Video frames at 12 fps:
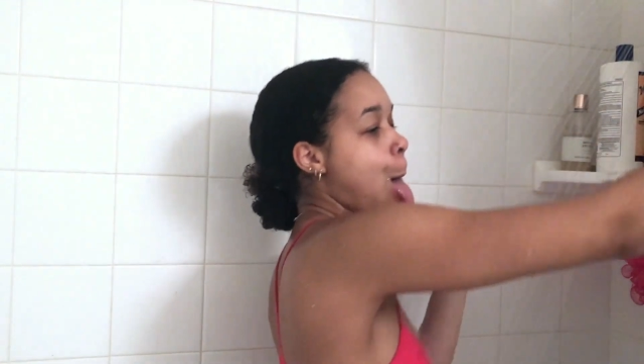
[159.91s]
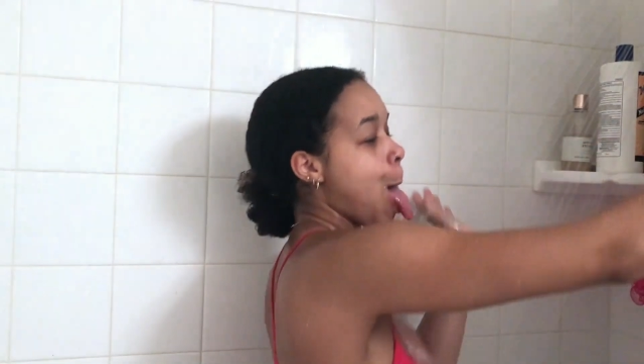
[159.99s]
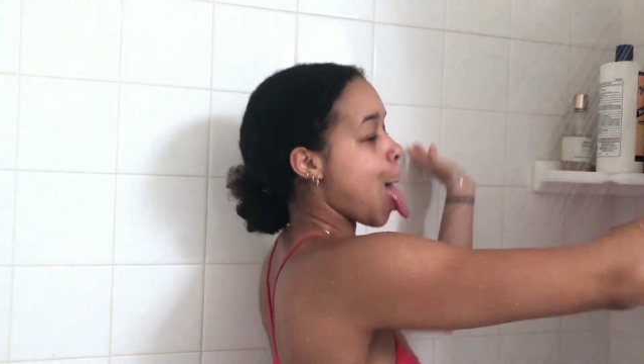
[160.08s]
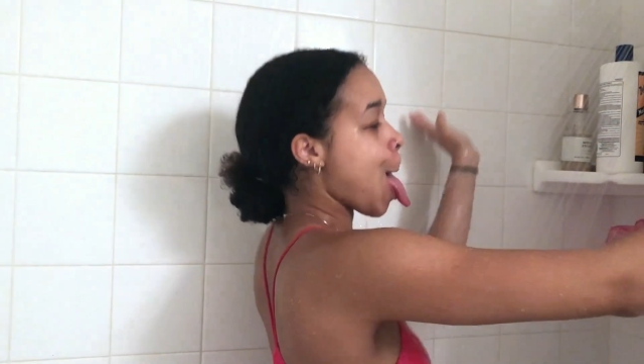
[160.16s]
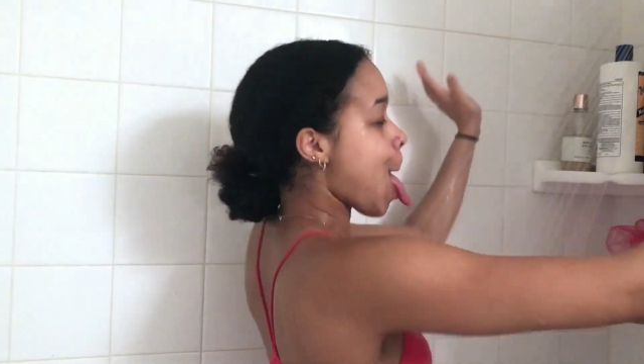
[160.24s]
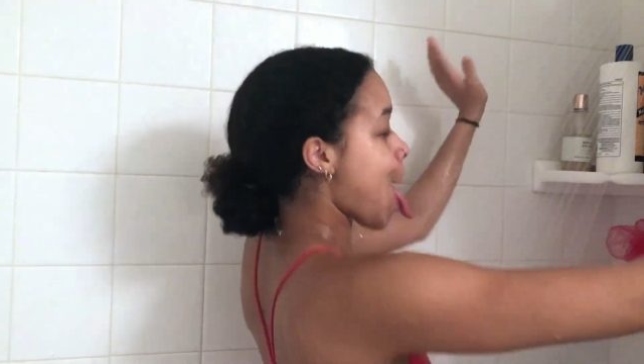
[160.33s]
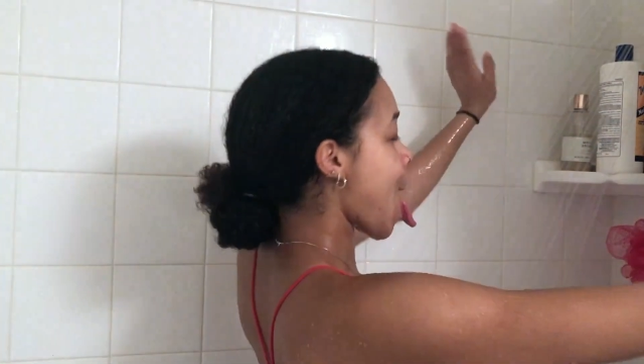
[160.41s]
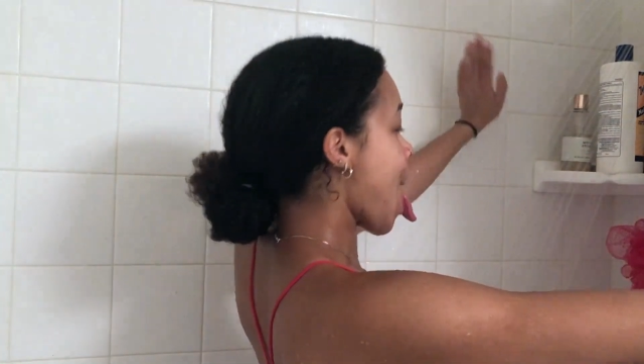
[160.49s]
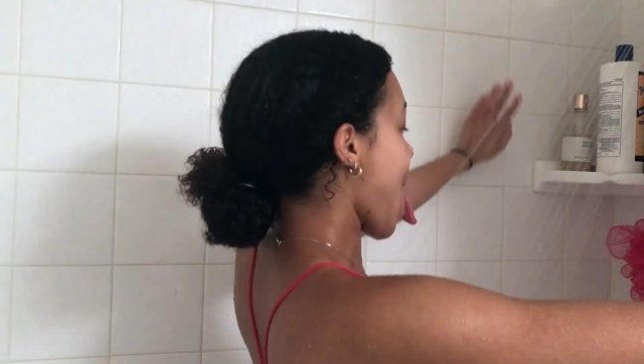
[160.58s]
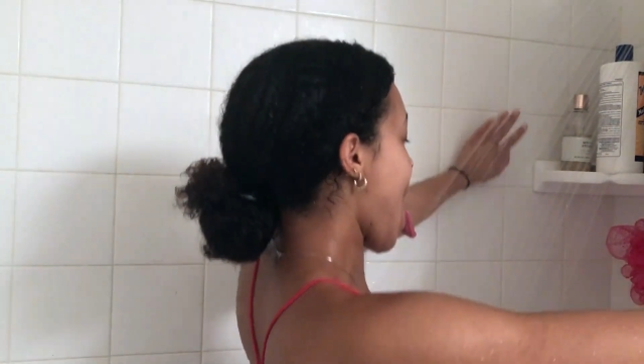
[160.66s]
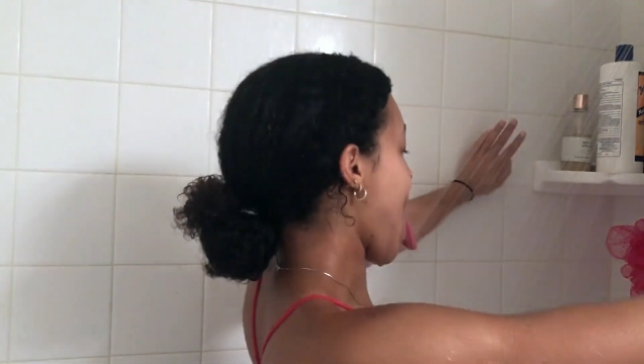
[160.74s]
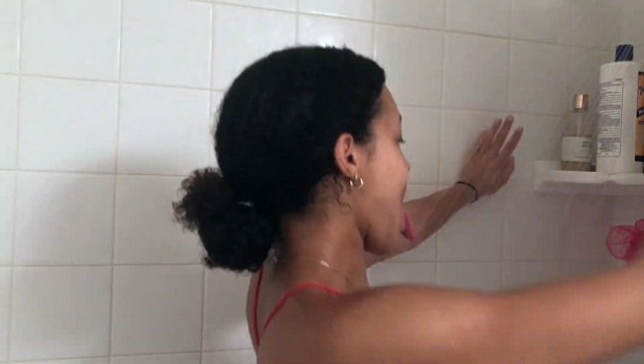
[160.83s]
Oh,
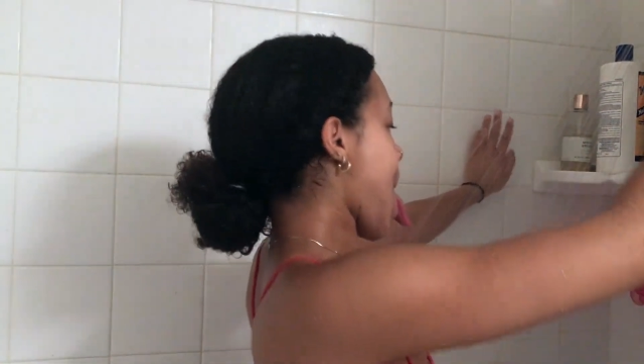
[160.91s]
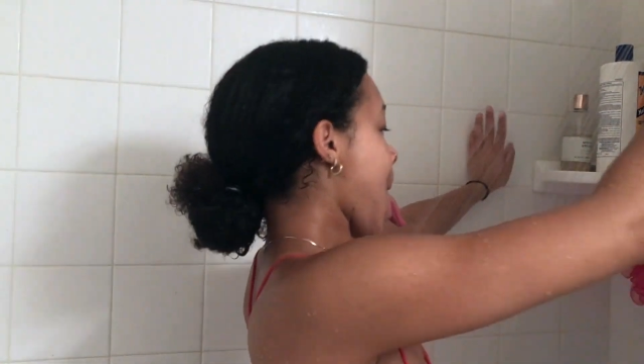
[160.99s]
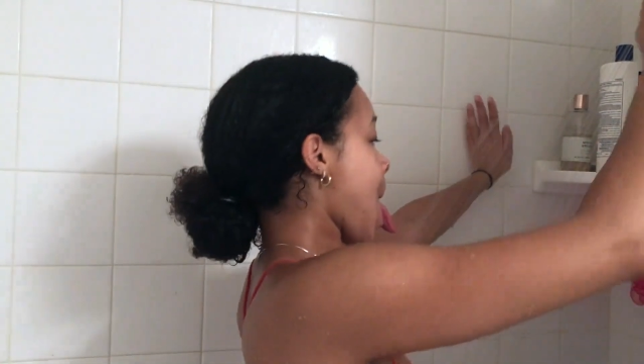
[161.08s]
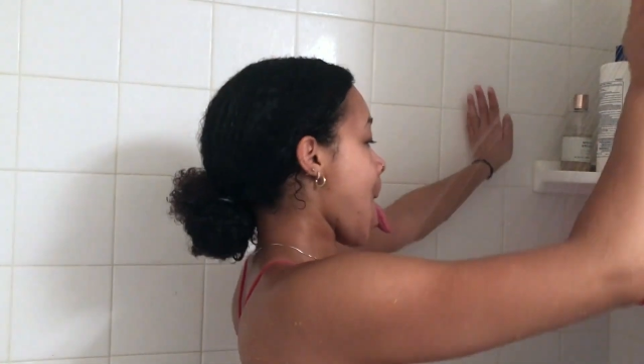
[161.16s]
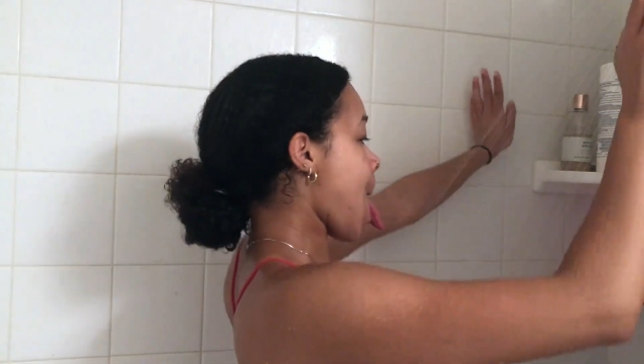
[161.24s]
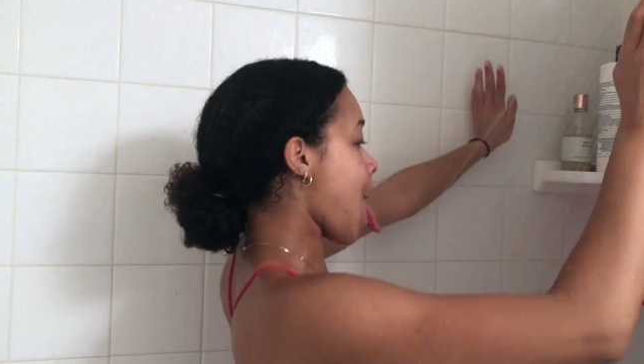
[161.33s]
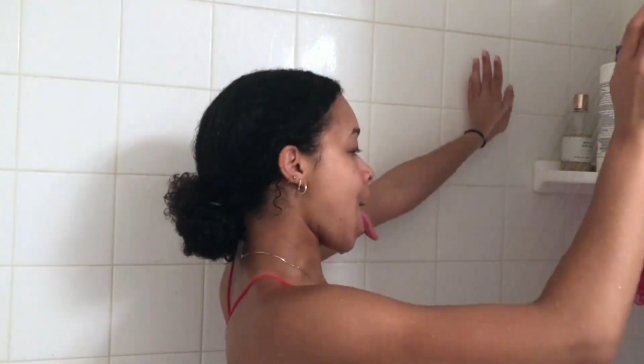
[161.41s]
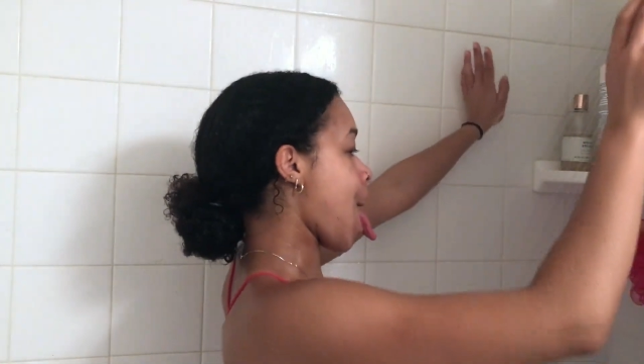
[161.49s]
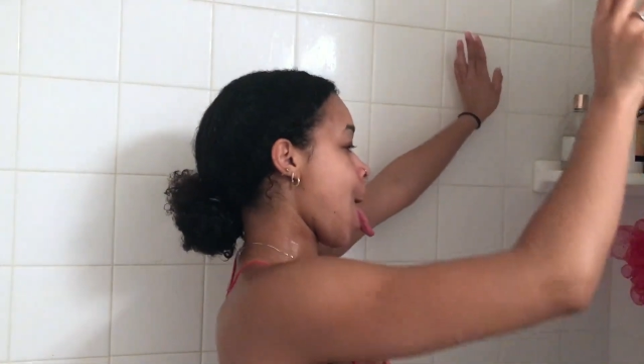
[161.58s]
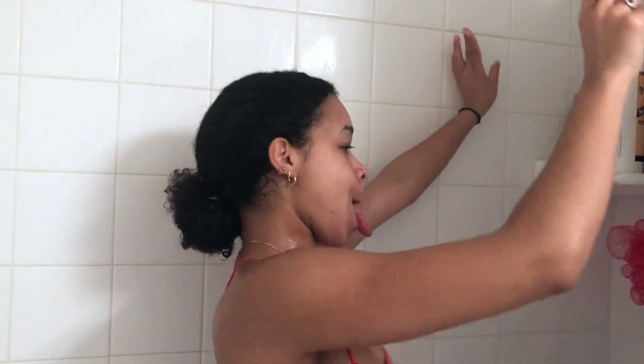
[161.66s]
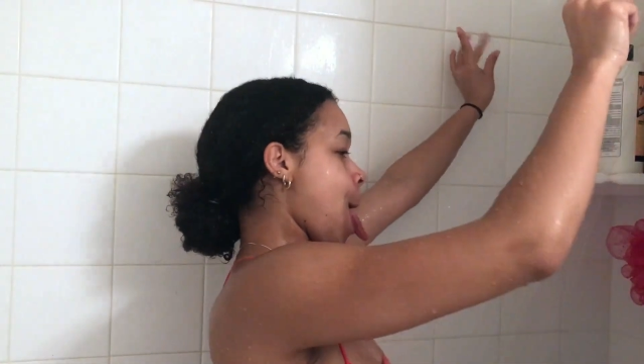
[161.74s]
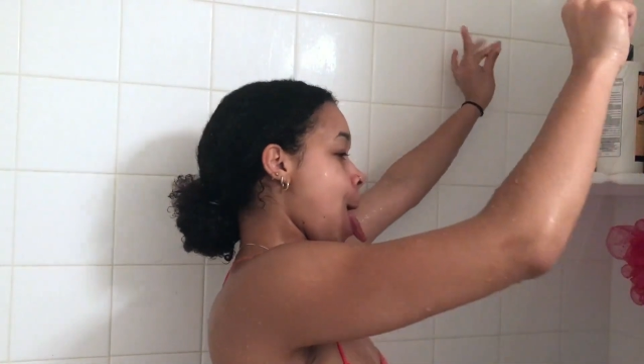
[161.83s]
dance party. Okay.